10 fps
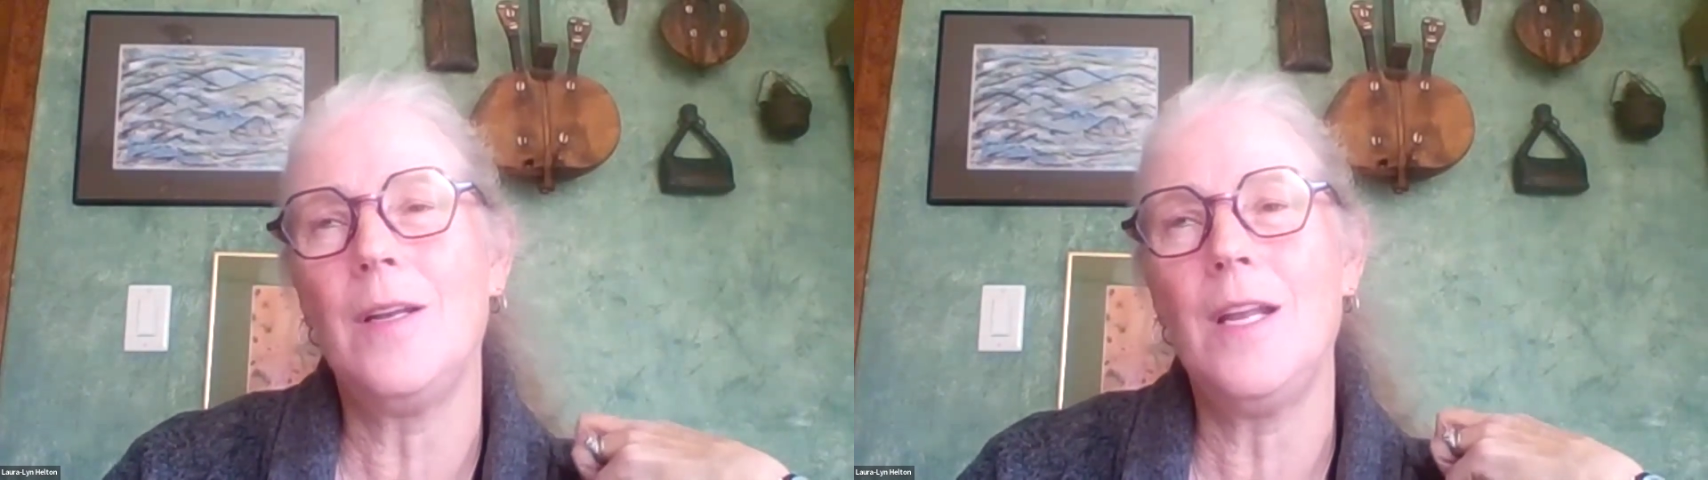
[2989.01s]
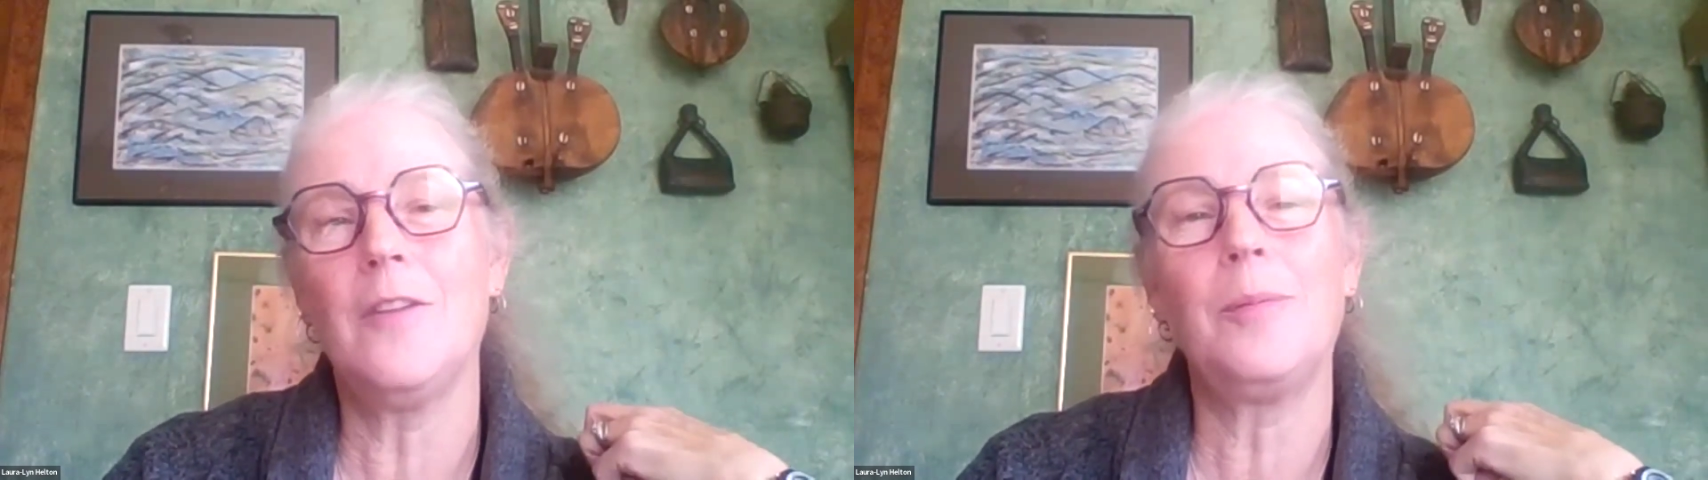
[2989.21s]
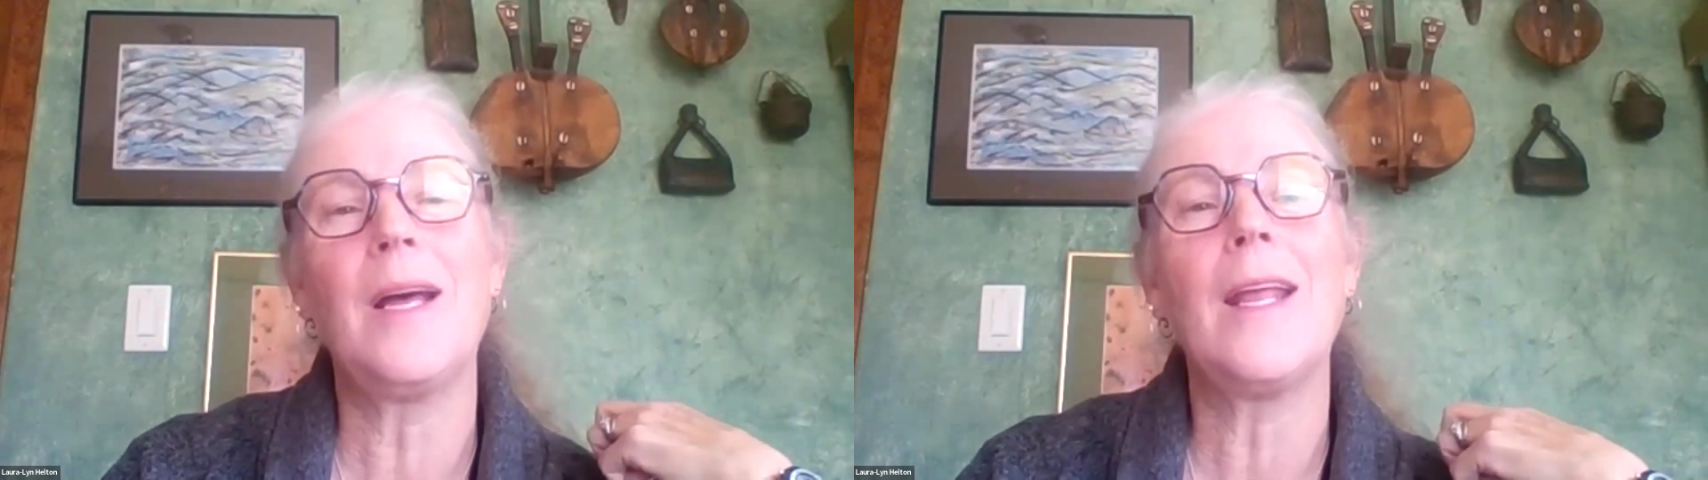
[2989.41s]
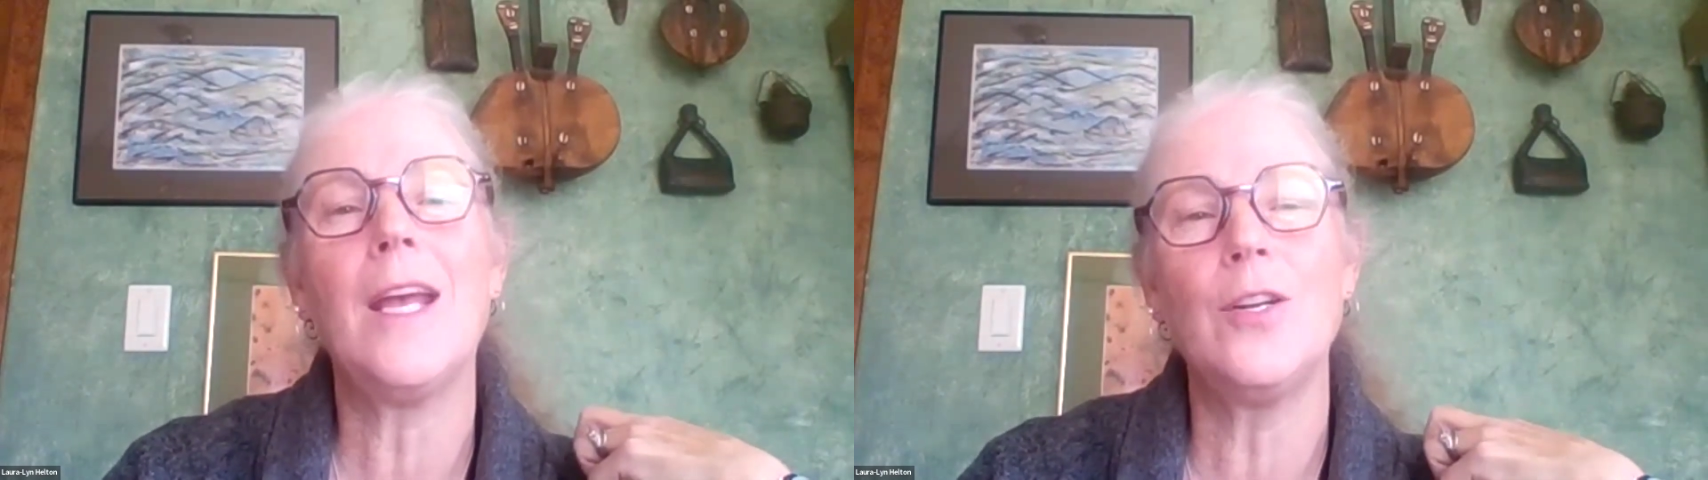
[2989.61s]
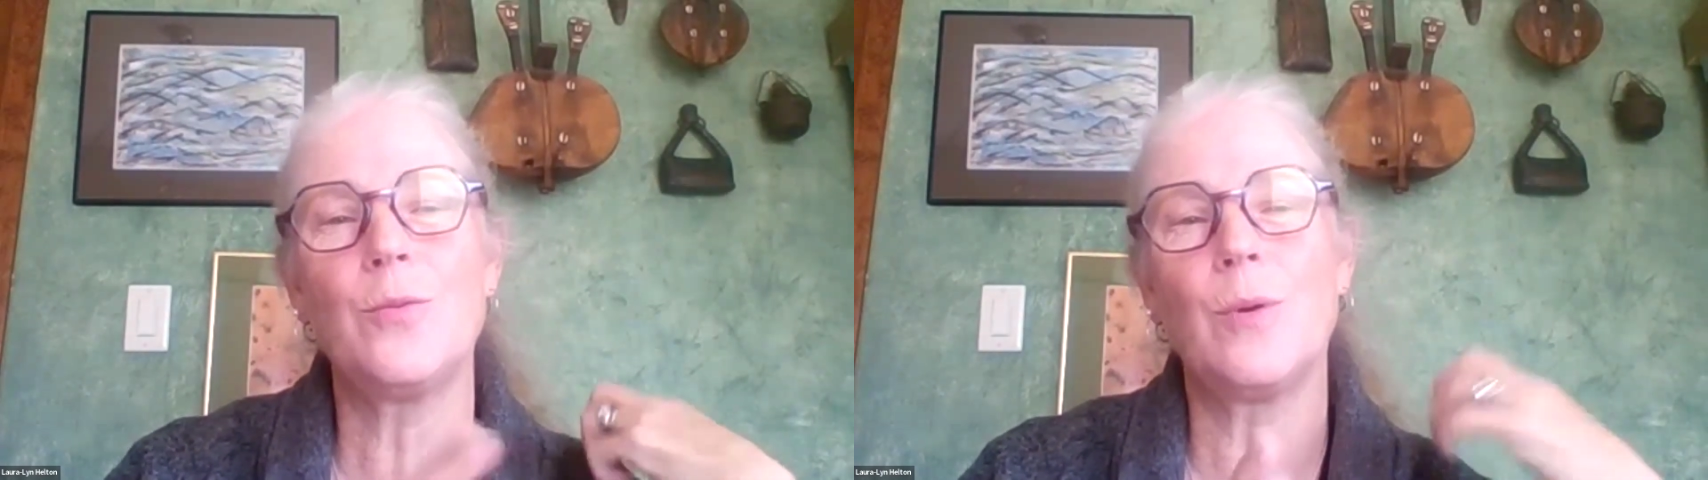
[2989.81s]
native plant
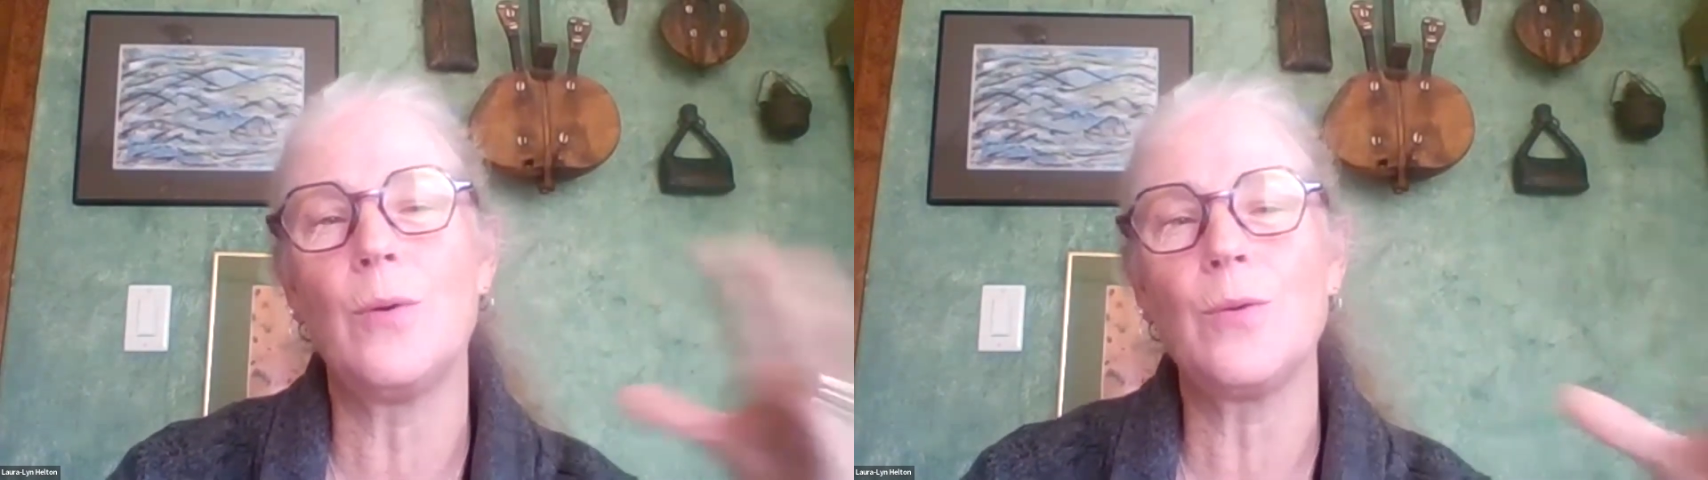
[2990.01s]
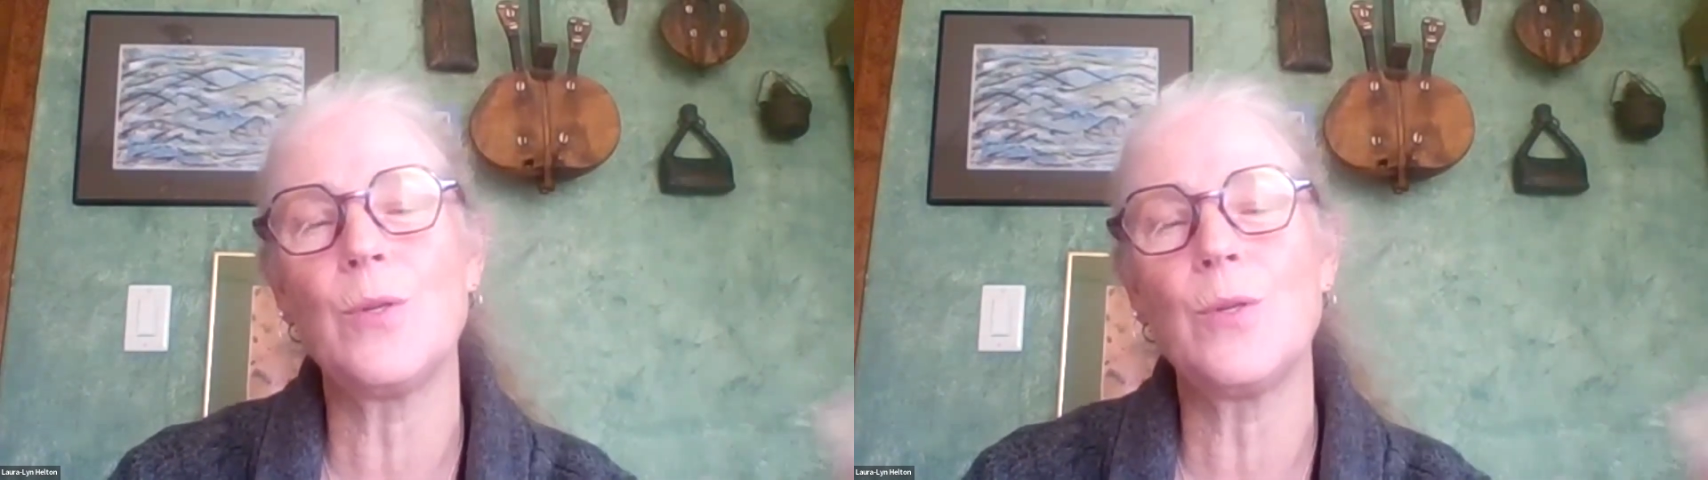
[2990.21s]
hedgerow.